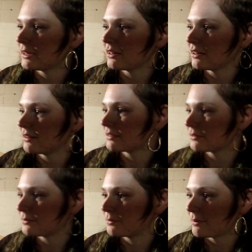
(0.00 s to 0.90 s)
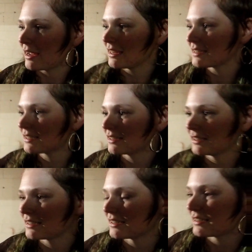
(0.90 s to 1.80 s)
are raised in
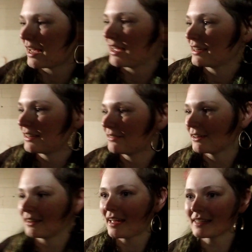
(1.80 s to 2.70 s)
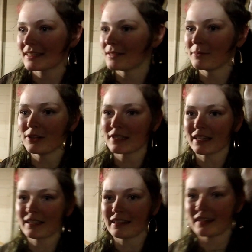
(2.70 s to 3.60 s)
a society where that's the
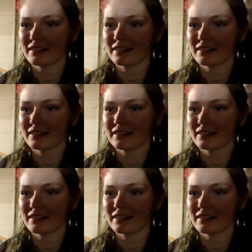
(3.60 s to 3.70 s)
music that